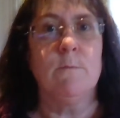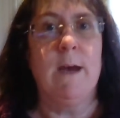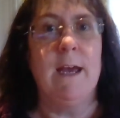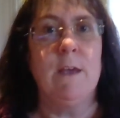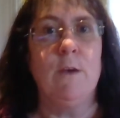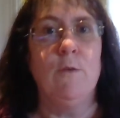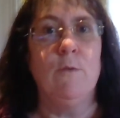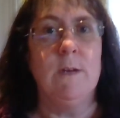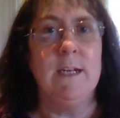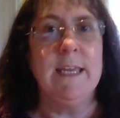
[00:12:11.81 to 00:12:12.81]
where
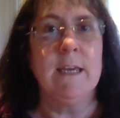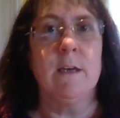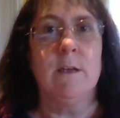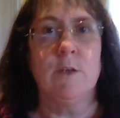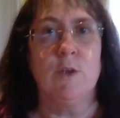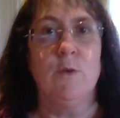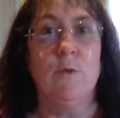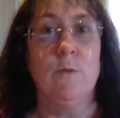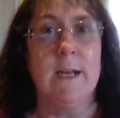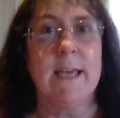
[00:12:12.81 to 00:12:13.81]
you link
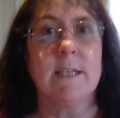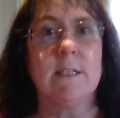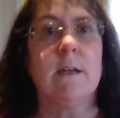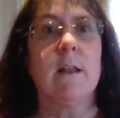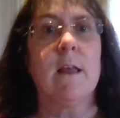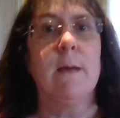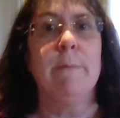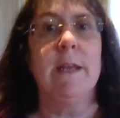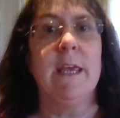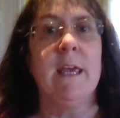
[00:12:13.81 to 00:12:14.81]
to an external
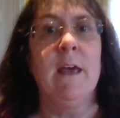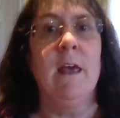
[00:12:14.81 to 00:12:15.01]
company,